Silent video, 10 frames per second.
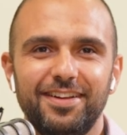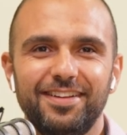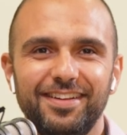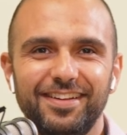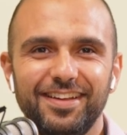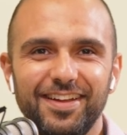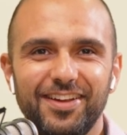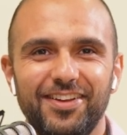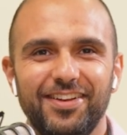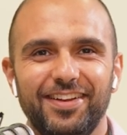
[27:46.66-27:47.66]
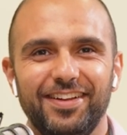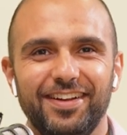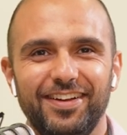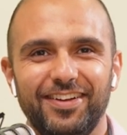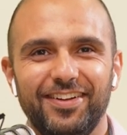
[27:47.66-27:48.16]

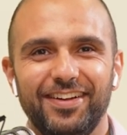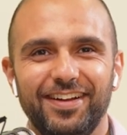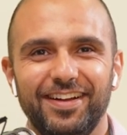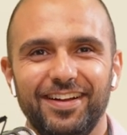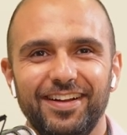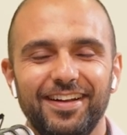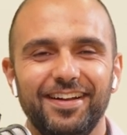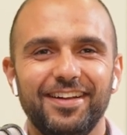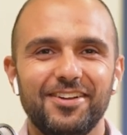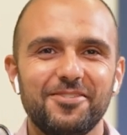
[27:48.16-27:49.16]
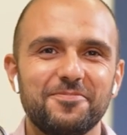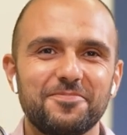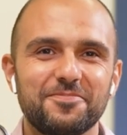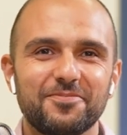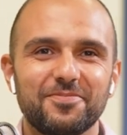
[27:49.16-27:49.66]

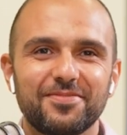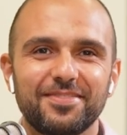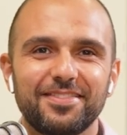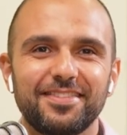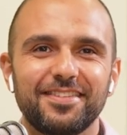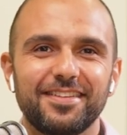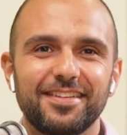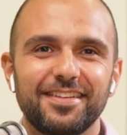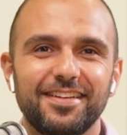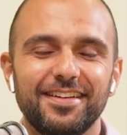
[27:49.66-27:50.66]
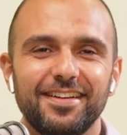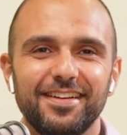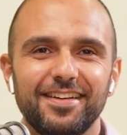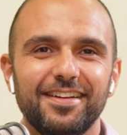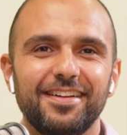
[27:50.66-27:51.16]

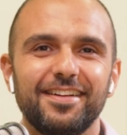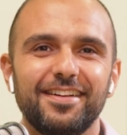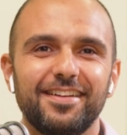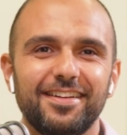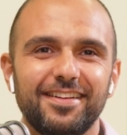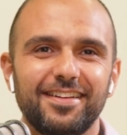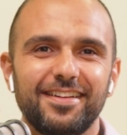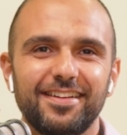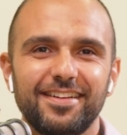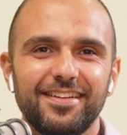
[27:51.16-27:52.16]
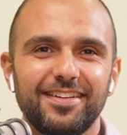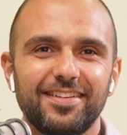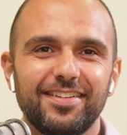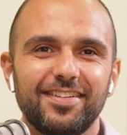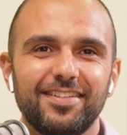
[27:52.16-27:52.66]

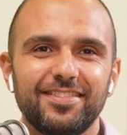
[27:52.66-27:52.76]
This person isn't speaking.